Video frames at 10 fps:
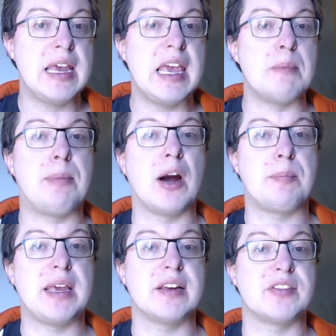in part
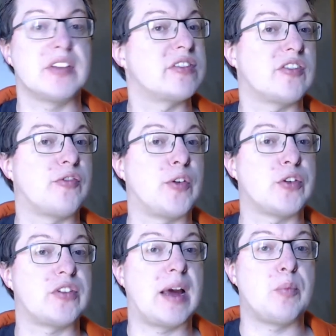because this is the
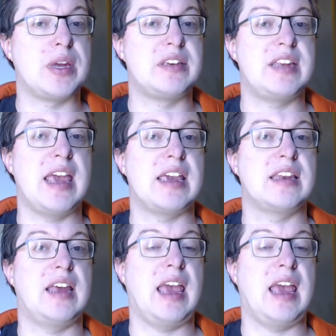first time we'd taken